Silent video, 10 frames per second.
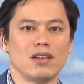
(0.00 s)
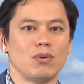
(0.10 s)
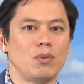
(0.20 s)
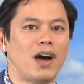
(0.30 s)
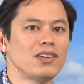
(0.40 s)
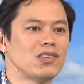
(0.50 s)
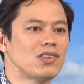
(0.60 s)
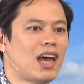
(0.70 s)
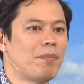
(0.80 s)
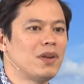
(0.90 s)
Why is this
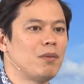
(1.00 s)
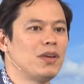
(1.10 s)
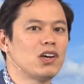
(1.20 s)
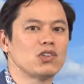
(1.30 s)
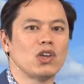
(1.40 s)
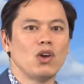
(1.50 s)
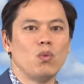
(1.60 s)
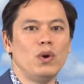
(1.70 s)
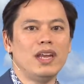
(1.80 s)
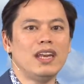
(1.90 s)
happening? Because
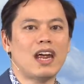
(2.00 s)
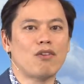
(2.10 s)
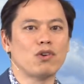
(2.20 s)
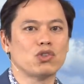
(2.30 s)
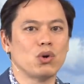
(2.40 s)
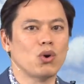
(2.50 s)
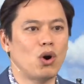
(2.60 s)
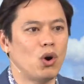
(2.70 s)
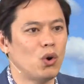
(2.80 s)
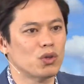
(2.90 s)
we never took
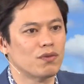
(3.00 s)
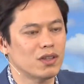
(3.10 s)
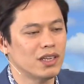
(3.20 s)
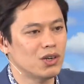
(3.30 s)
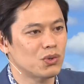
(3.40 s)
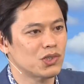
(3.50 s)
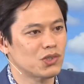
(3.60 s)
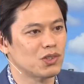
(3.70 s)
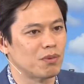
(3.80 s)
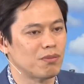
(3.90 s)
hold of the legal
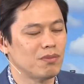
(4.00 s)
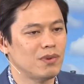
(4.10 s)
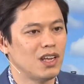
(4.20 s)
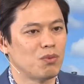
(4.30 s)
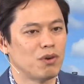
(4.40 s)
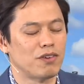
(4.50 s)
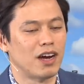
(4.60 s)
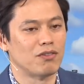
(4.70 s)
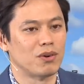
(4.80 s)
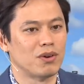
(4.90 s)
system in
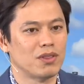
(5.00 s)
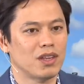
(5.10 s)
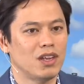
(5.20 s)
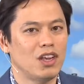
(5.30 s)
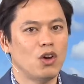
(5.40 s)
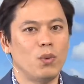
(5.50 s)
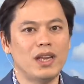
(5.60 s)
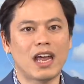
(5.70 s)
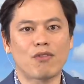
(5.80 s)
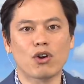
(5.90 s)
revival. We
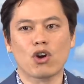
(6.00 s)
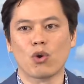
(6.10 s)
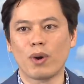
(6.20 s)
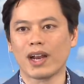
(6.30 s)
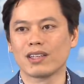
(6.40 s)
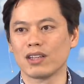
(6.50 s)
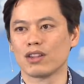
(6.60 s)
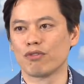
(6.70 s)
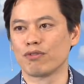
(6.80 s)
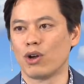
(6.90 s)
never corrected
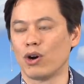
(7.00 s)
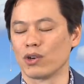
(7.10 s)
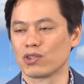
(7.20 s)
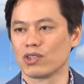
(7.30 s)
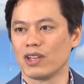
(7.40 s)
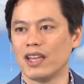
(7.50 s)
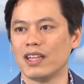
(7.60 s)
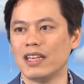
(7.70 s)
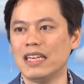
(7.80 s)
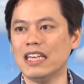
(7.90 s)
the flaws and
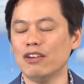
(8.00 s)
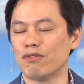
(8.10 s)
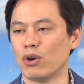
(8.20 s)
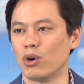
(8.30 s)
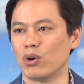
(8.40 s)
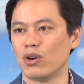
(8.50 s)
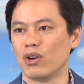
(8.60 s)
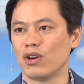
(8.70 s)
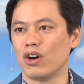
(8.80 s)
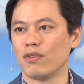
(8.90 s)
the
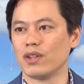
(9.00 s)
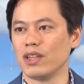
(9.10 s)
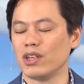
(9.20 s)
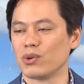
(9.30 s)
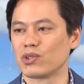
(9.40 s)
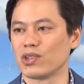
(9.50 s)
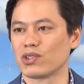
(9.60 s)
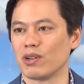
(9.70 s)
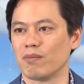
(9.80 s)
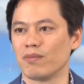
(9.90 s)
evil of the legal
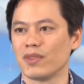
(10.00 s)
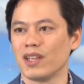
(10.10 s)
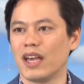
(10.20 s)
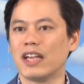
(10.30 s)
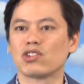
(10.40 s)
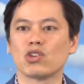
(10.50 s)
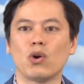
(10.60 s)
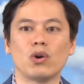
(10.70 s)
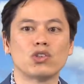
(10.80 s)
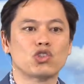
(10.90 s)
system. And
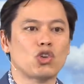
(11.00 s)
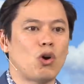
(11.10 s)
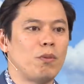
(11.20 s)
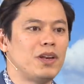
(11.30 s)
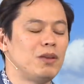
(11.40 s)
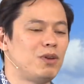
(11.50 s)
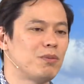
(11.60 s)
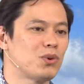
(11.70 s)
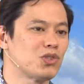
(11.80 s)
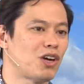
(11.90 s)
so many
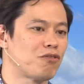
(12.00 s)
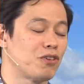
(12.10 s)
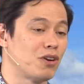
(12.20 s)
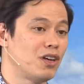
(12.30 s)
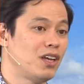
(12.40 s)
people suffer.